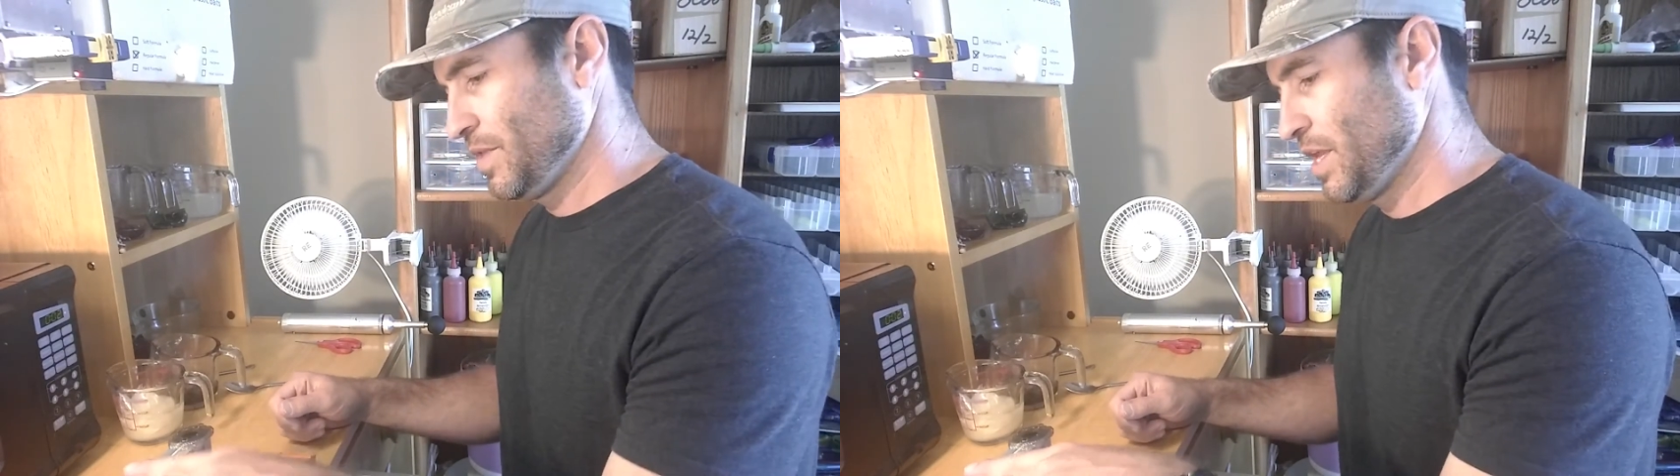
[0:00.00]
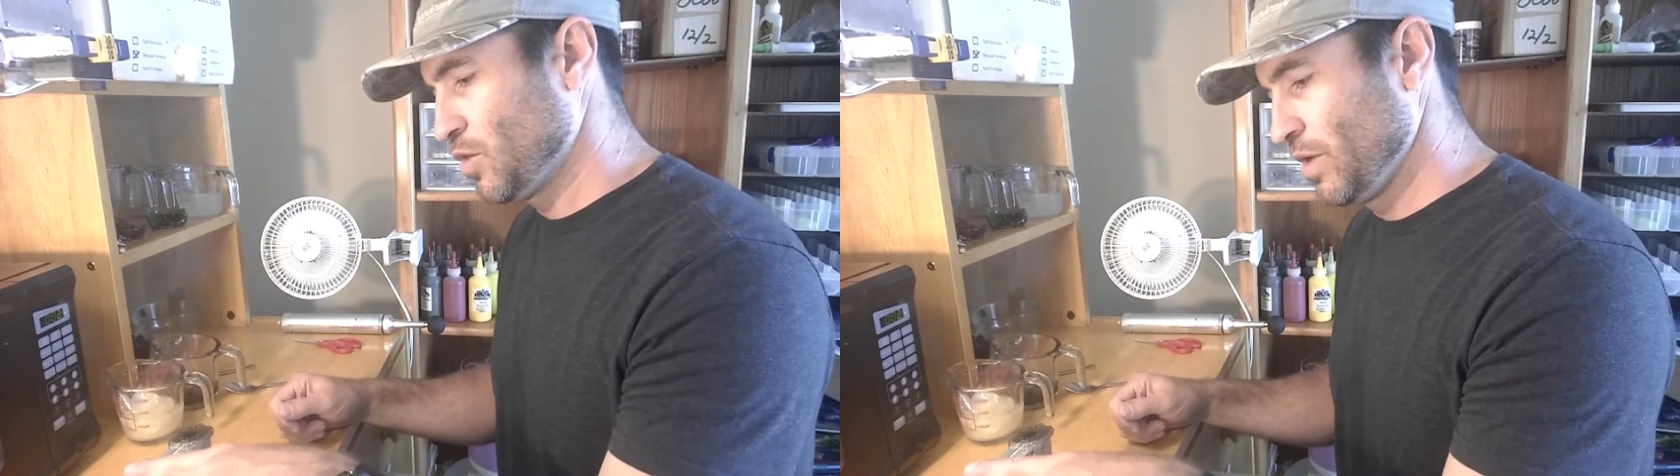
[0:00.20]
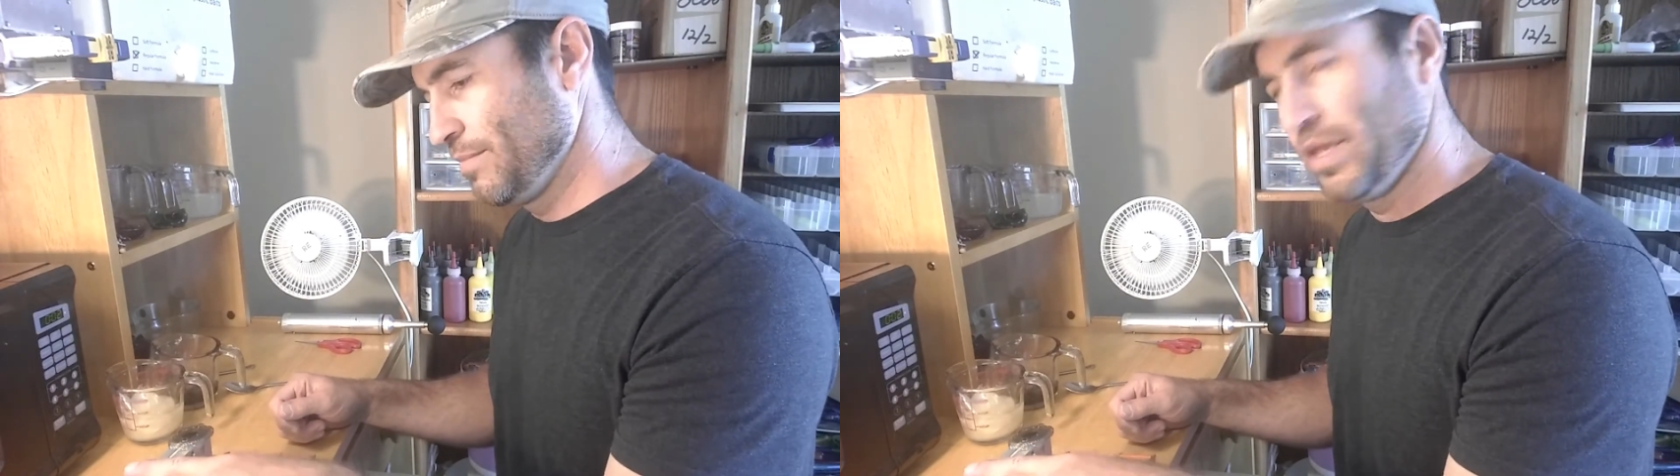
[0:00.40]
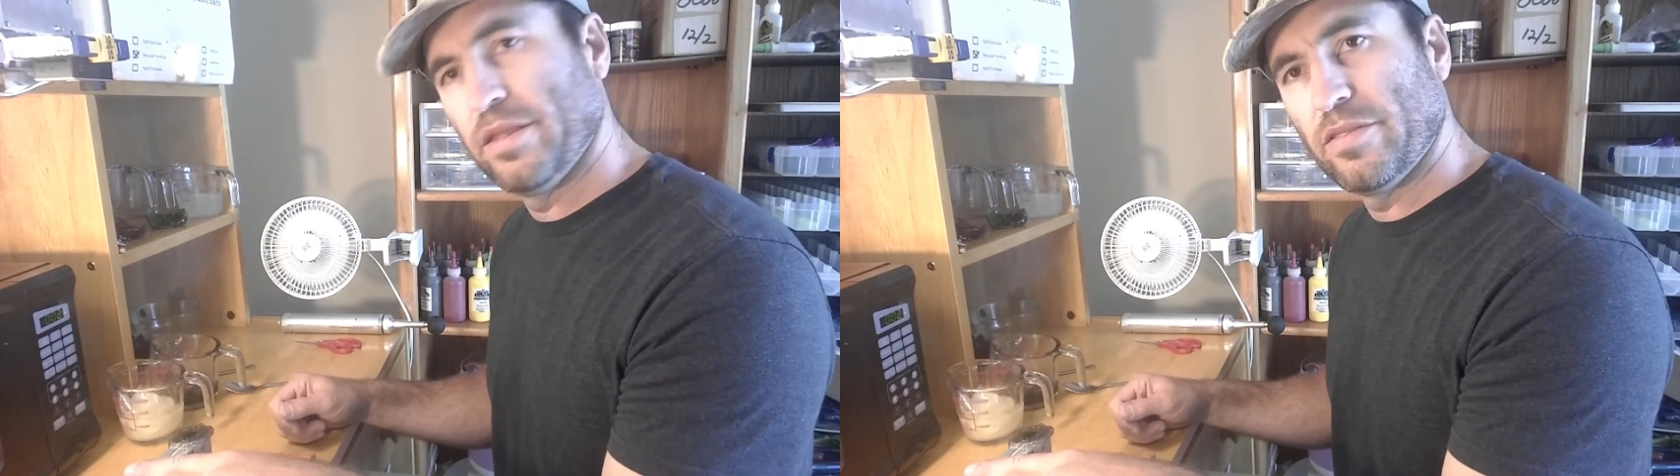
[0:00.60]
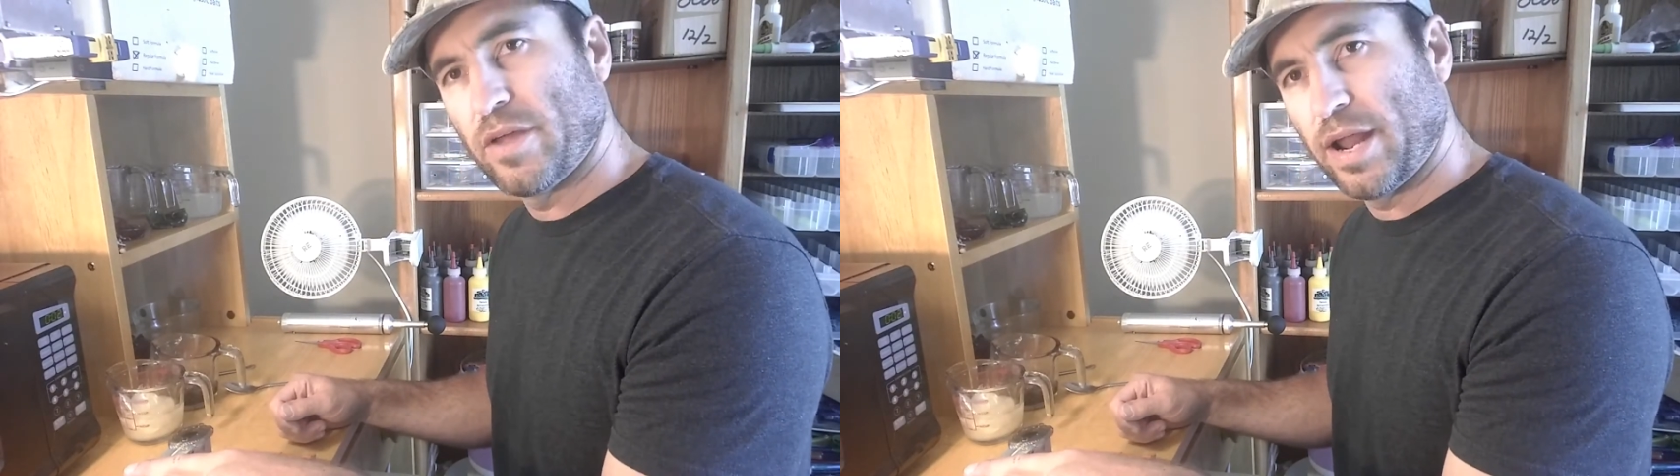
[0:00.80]

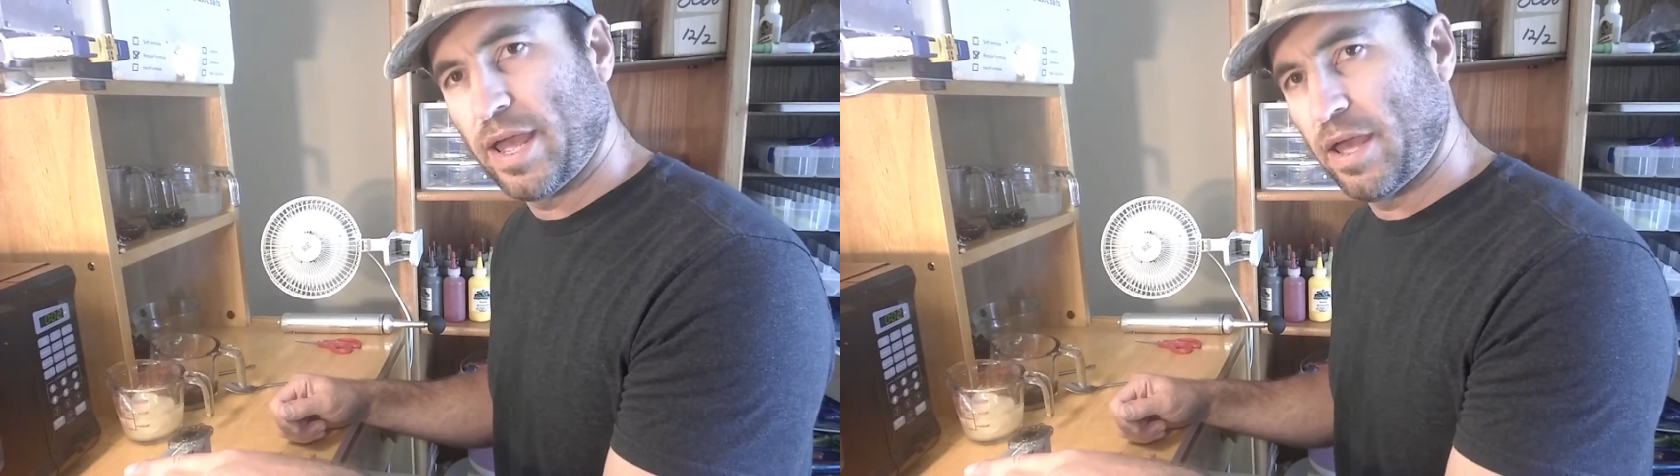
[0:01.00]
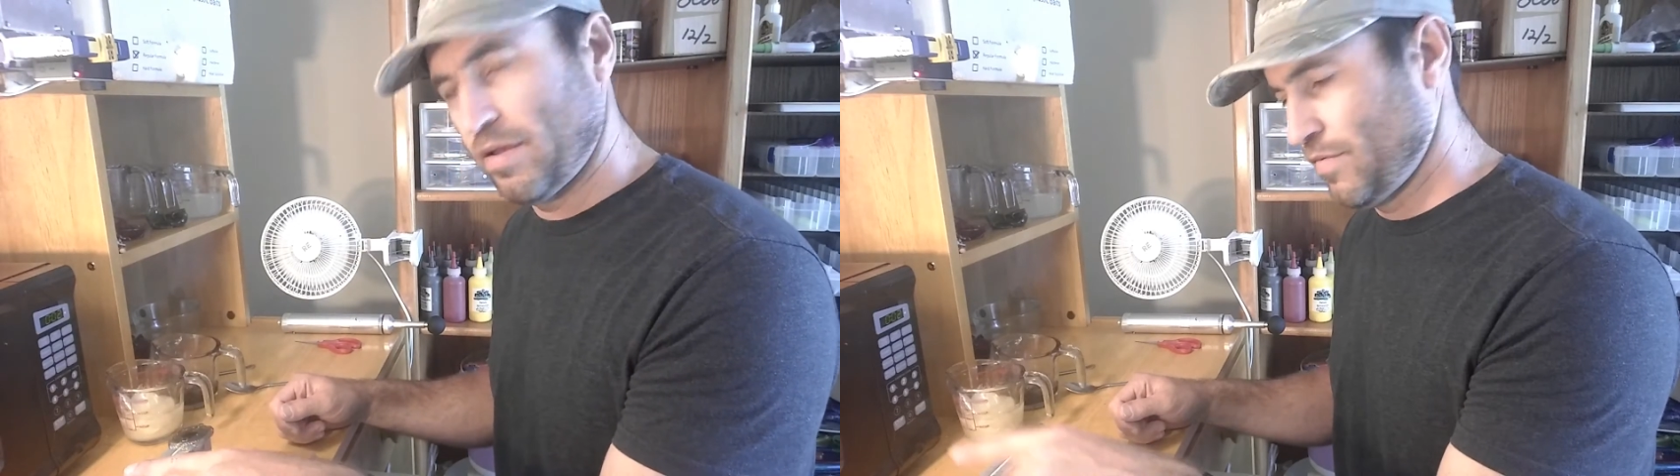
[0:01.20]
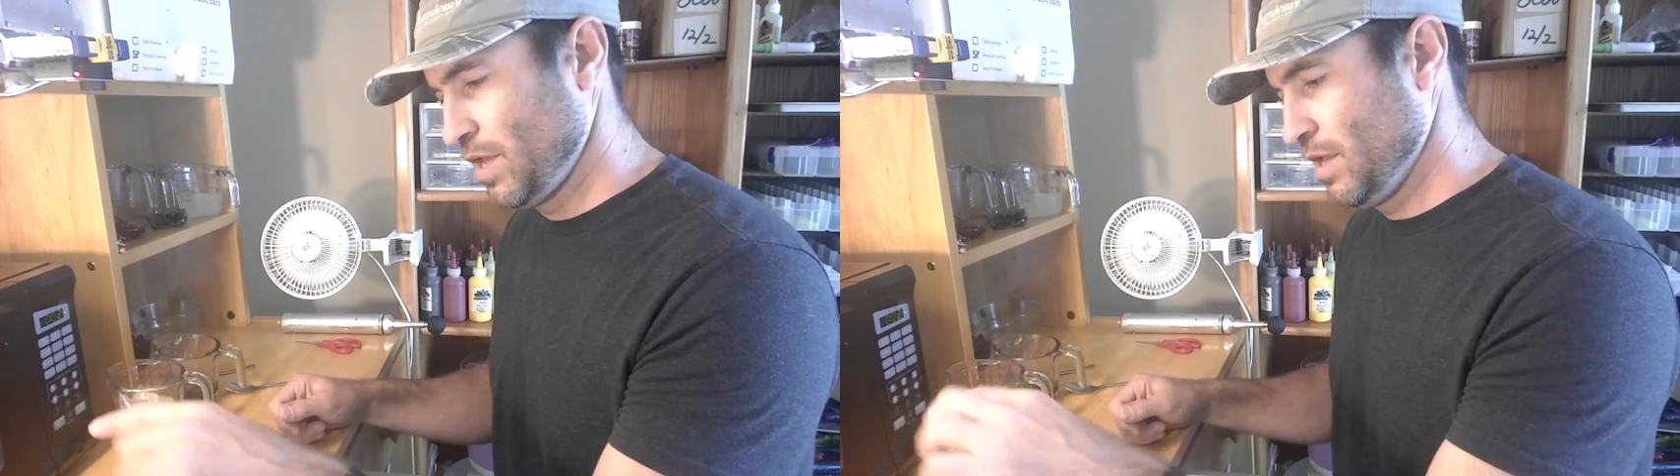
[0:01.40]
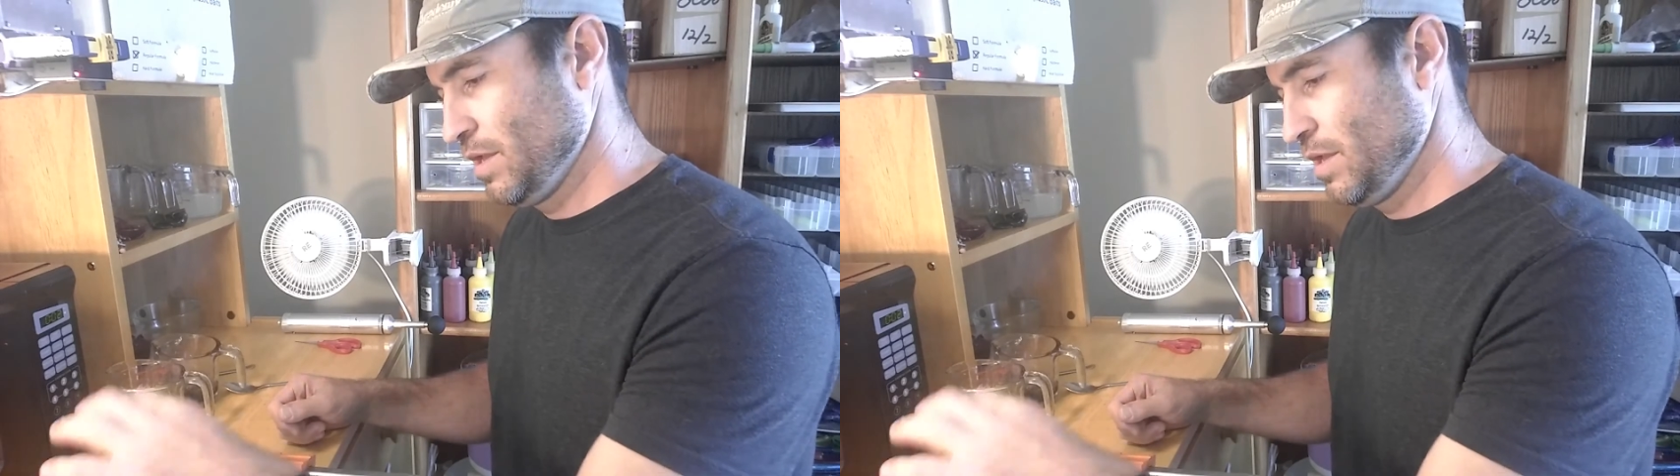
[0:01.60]
equipment that I have.